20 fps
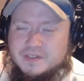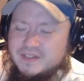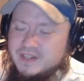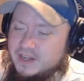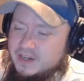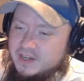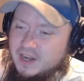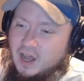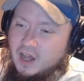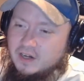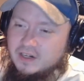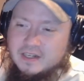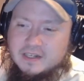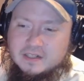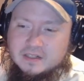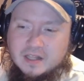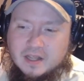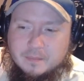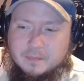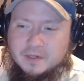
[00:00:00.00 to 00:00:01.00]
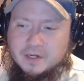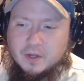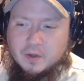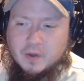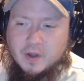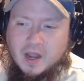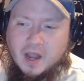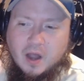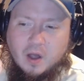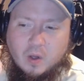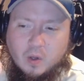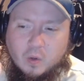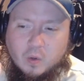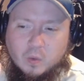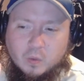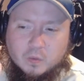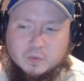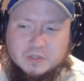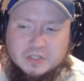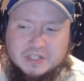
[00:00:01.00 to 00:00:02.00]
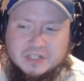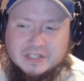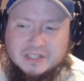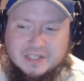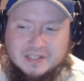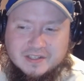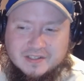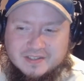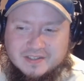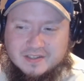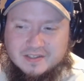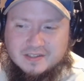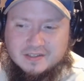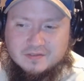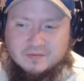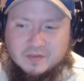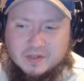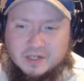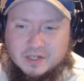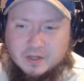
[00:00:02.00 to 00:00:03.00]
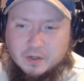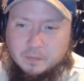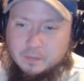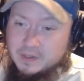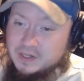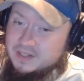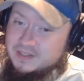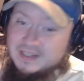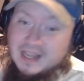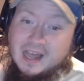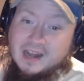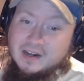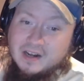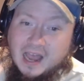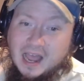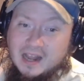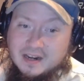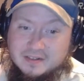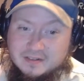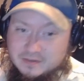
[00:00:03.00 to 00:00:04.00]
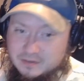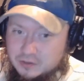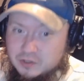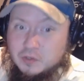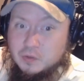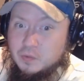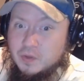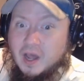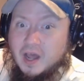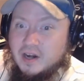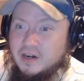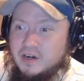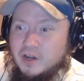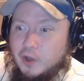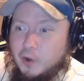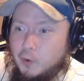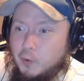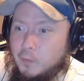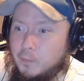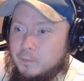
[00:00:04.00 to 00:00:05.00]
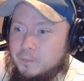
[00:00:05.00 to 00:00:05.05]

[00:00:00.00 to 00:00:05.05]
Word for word: Now y'all need to let me know how old she is in this video because I, I do not know.